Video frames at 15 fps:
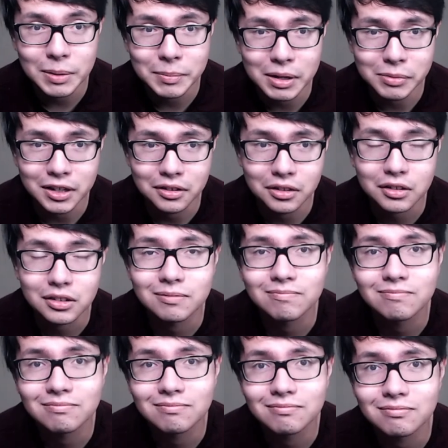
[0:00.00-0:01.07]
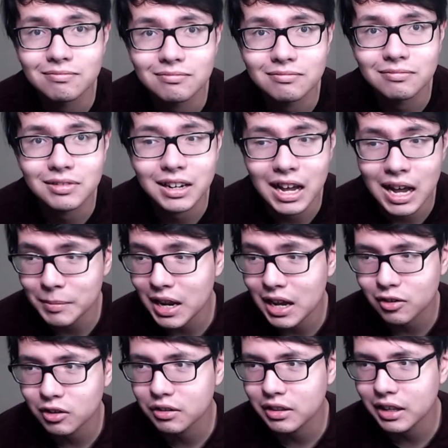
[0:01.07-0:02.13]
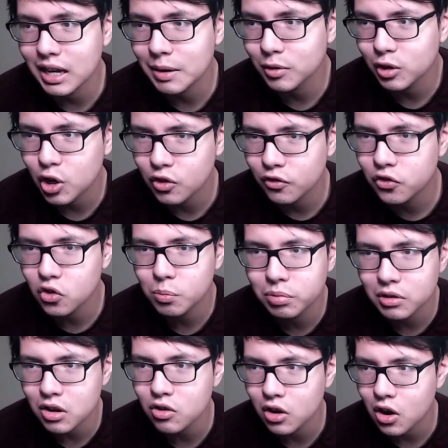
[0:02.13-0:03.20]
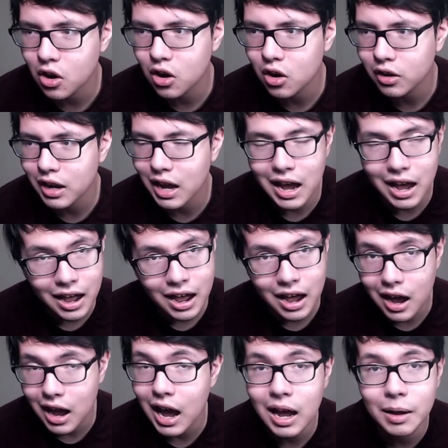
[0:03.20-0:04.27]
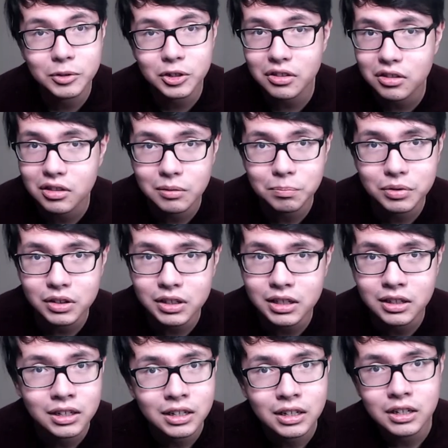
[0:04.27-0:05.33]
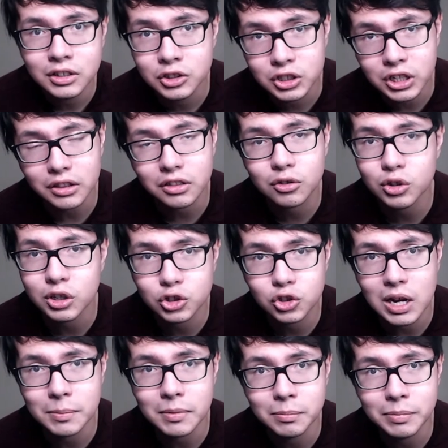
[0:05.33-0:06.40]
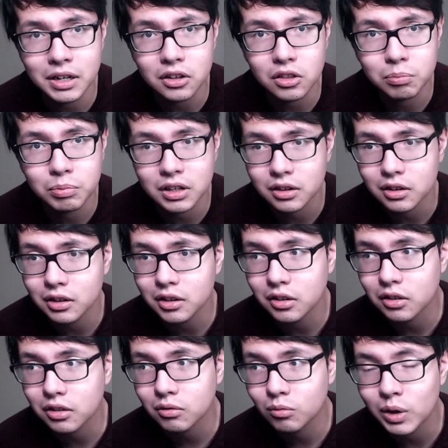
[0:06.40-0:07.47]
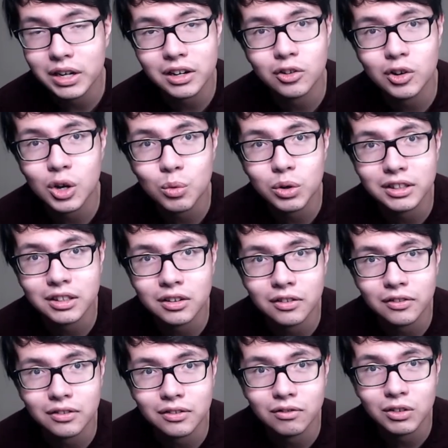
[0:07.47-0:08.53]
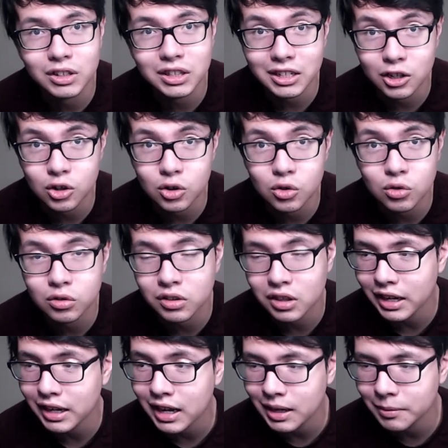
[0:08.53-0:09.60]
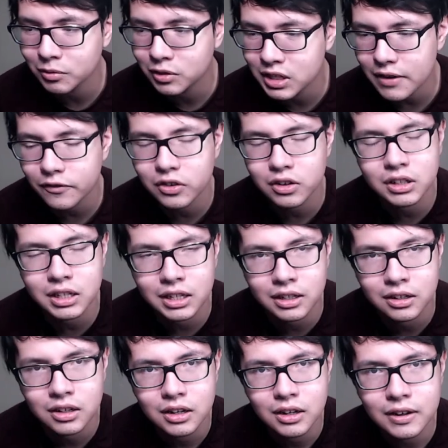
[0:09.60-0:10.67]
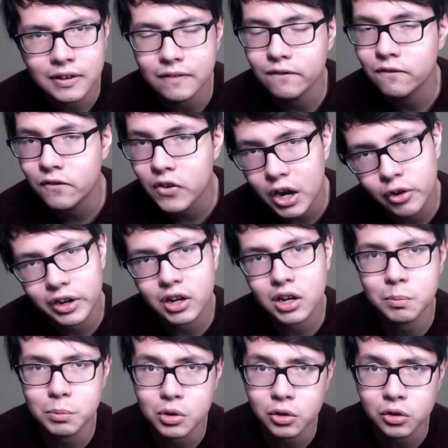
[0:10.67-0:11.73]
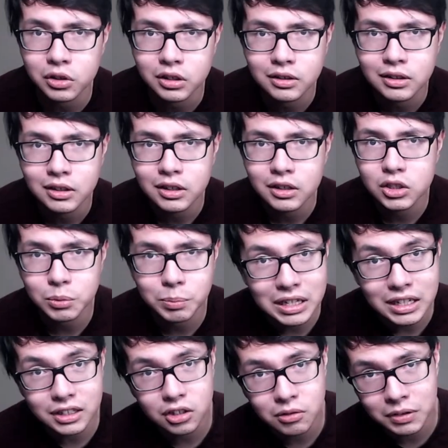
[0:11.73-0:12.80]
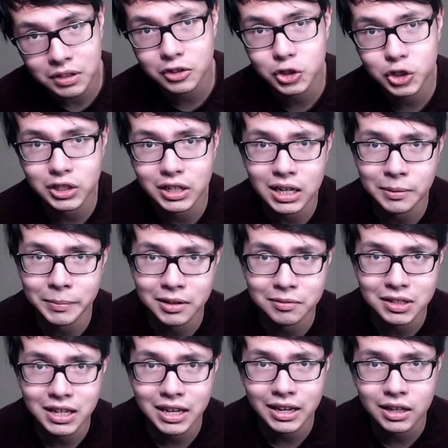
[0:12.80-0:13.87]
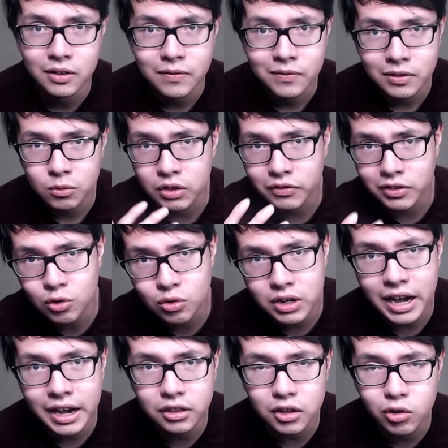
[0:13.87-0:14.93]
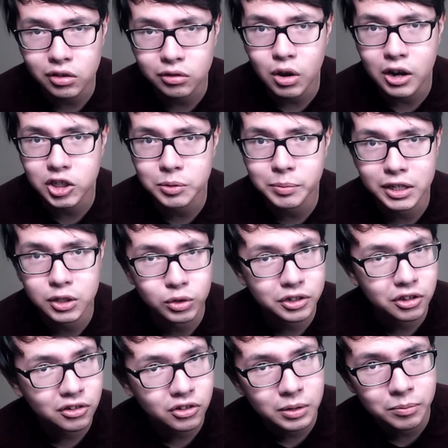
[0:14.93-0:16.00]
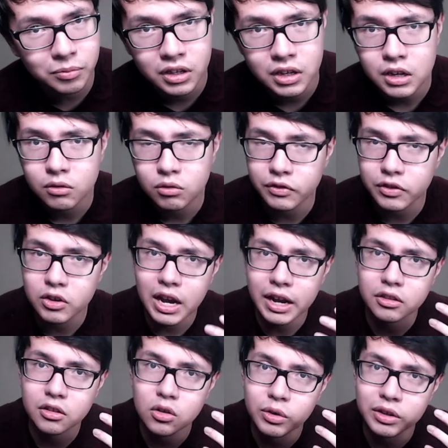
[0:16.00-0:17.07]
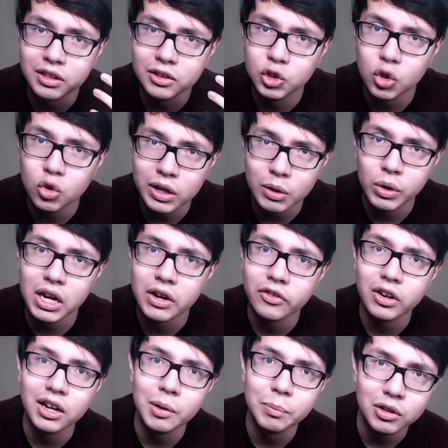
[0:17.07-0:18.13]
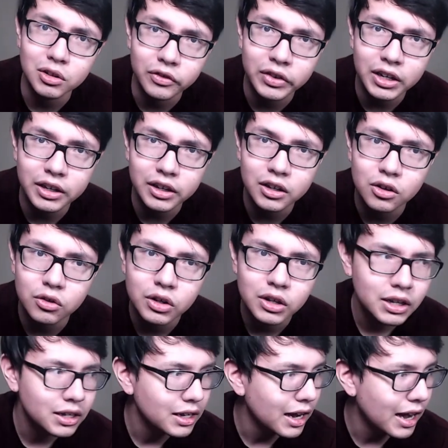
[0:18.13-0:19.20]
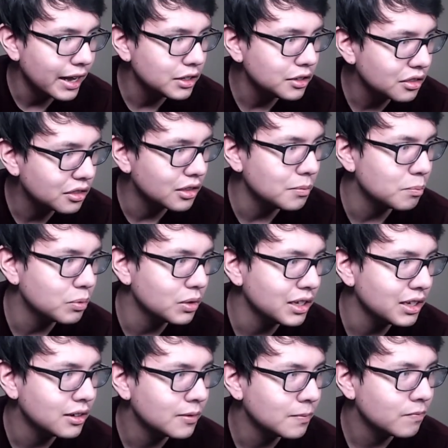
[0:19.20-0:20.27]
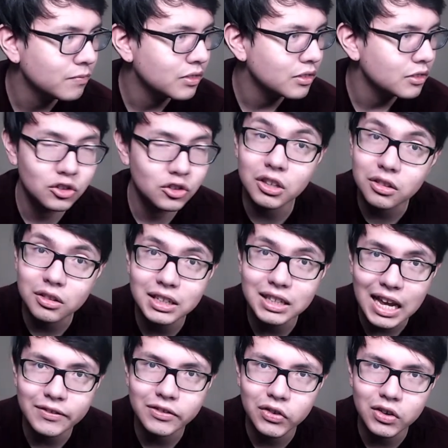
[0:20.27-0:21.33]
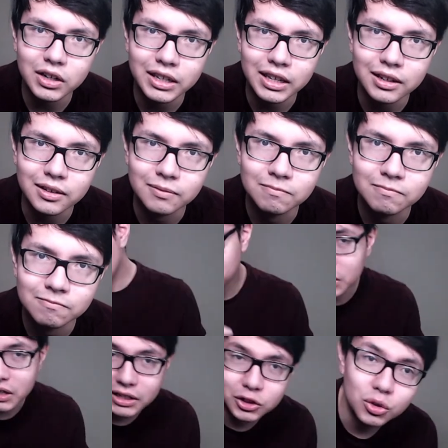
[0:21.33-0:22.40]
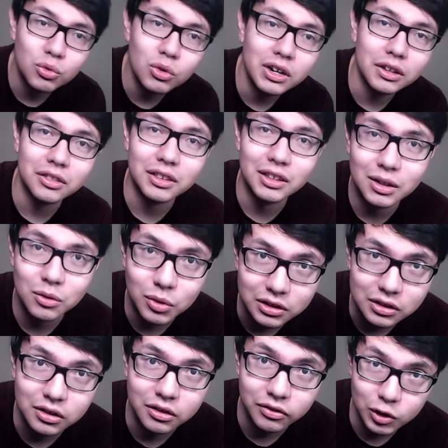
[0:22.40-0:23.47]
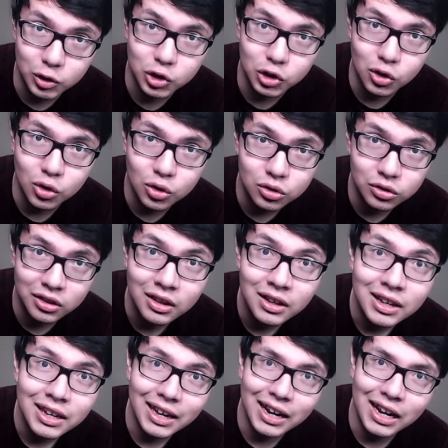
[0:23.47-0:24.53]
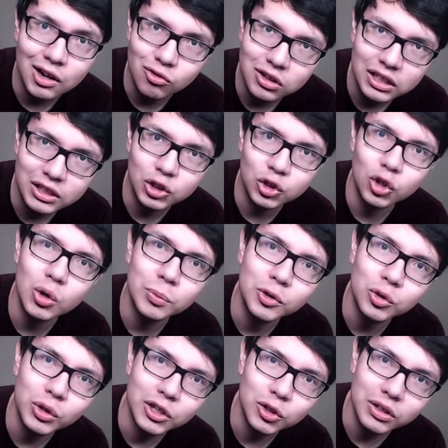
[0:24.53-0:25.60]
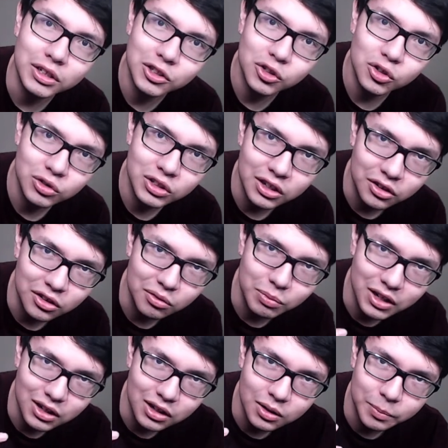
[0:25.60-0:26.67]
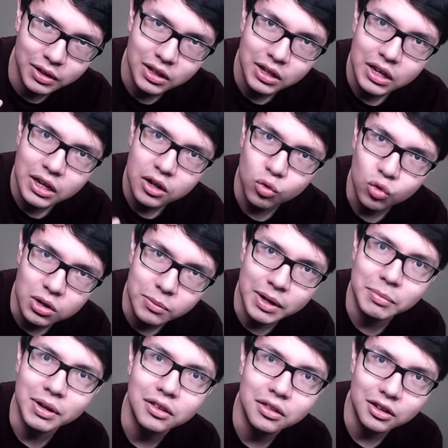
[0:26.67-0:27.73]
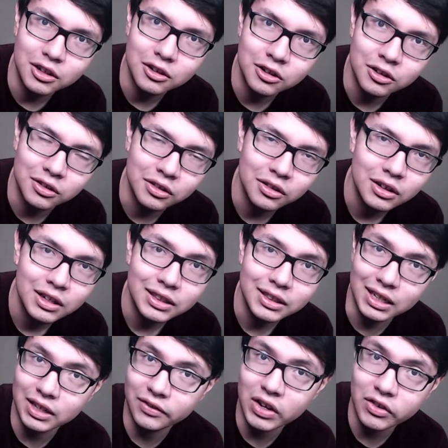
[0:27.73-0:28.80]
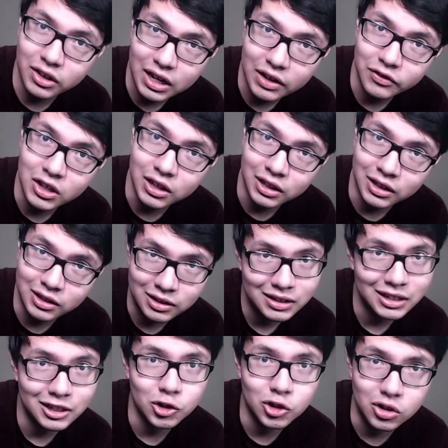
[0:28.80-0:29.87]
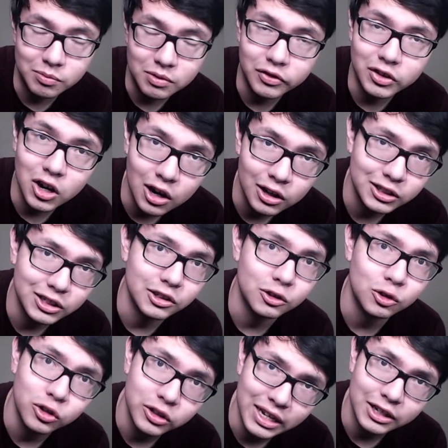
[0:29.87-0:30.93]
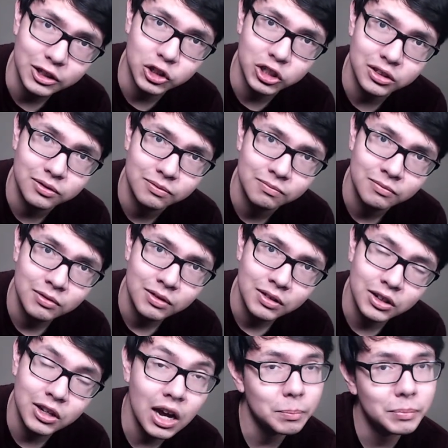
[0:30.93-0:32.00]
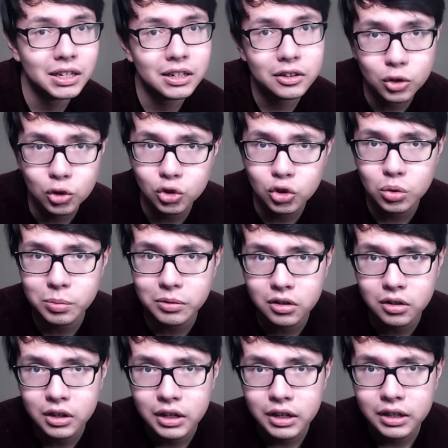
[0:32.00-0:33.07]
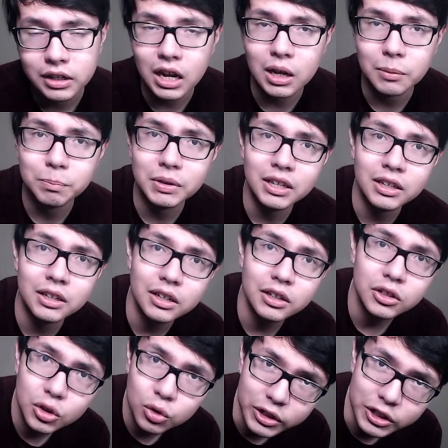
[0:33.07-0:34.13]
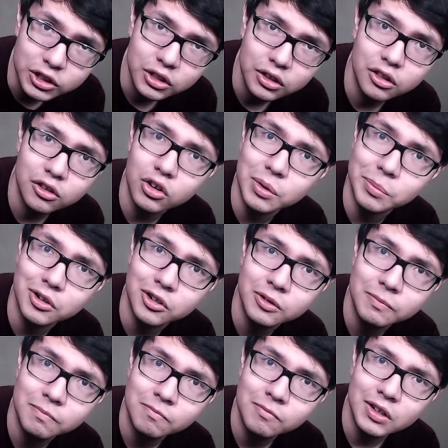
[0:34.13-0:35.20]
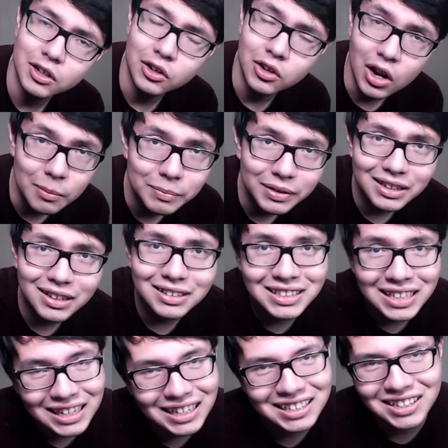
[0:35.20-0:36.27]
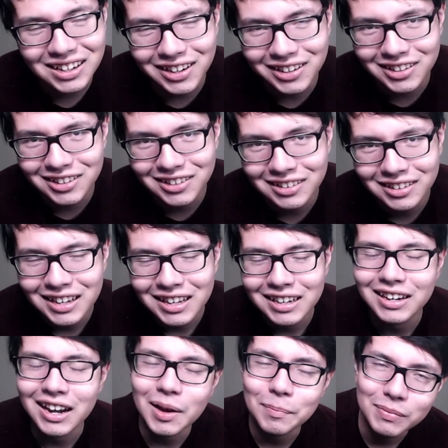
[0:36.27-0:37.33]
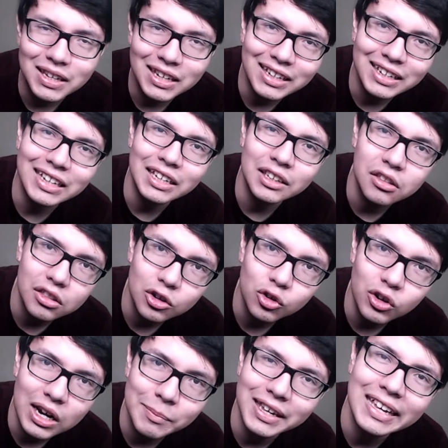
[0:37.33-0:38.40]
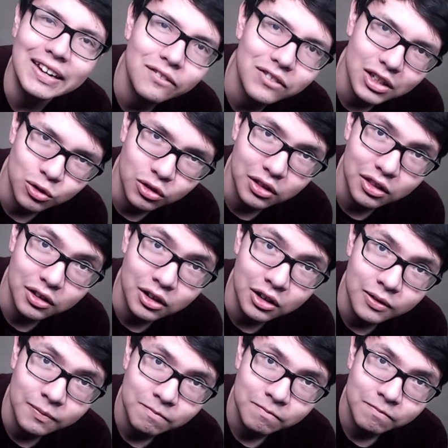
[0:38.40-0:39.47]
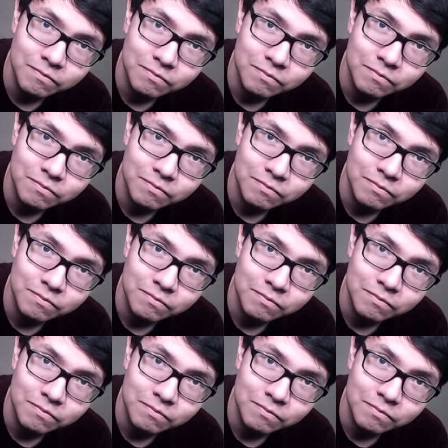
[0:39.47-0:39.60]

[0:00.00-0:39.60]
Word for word: to try my best. I'm not going to say I'm going to go full-blown hard. I'm just simply just going to try my best because we don't know what the year holds, and I'm definitely very humbled to be in this position I'm in today with you guys always watching my Twitch streams, with you guys always enjoying whenever I upload a video. I just simply just need to have fun again. But I do want to see what this future holds, and I really do hope 2022 does become one of my best years that I've ever have done in terms of content creation. Not being a YouTuber, not being a Twitch streamer, not being a TikToker, not being an Instagram influencer,